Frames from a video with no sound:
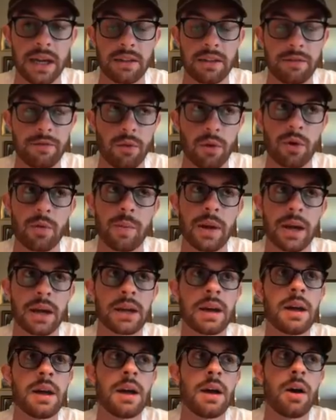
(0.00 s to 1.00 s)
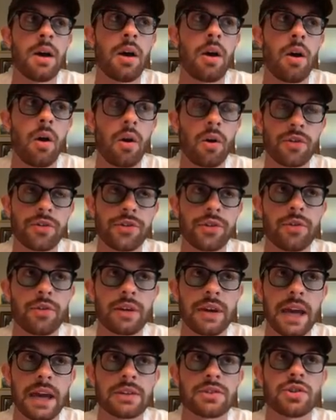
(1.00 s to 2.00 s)
the 4th pick also
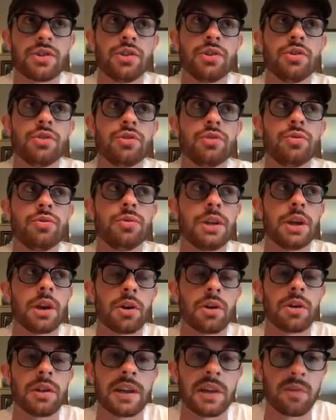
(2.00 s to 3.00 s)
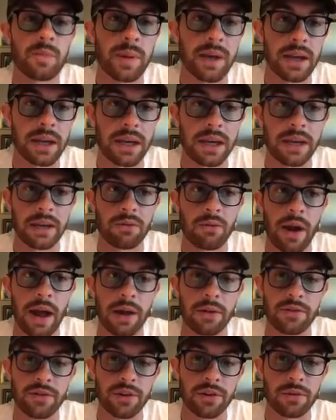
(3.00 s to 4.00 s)
gets you the earliest pick in
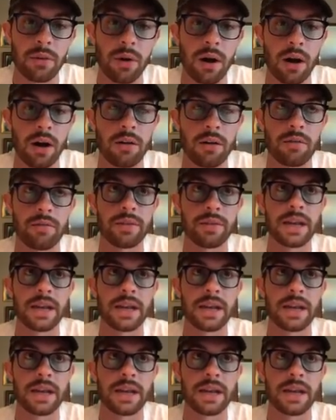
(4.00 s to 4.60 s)
round 2 of the